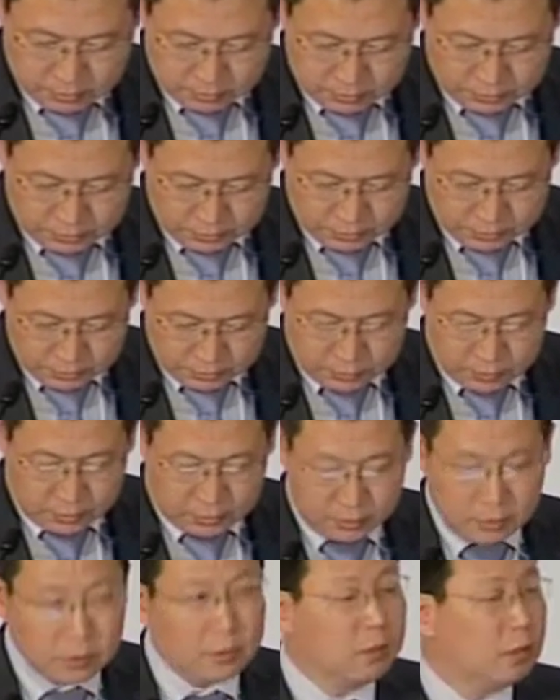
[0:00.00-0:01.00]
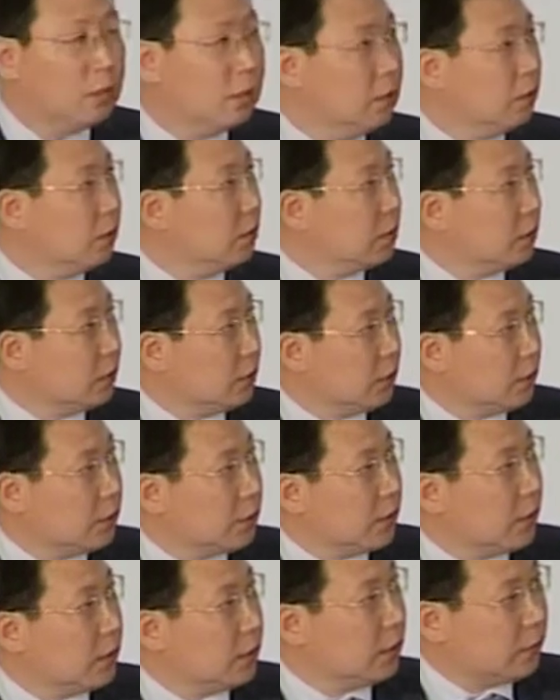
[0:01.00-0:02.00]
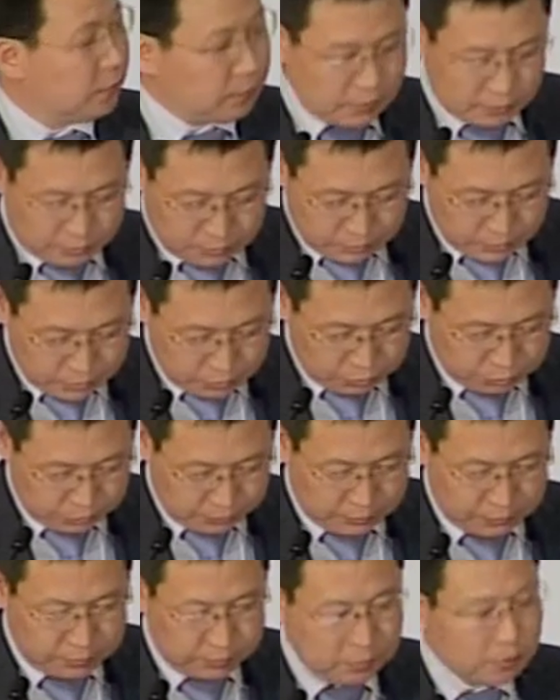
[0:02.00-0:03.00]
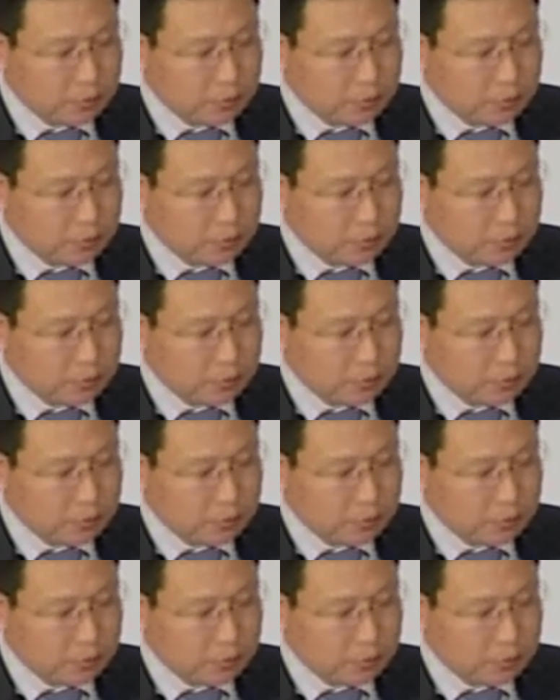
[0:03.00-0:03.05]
since the start of this century.